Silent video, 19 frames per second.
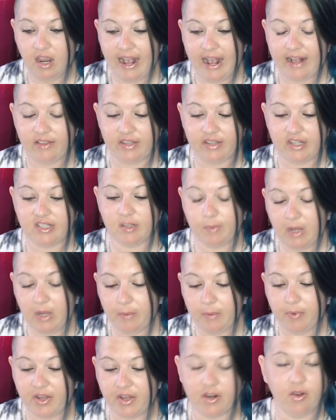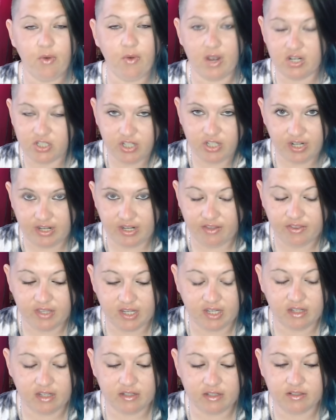at least the people that are questioning
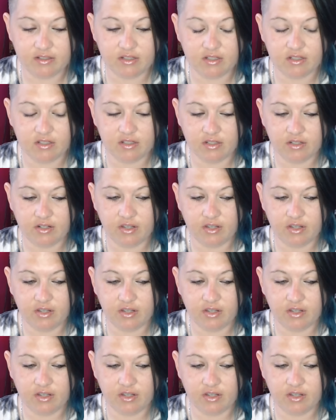things,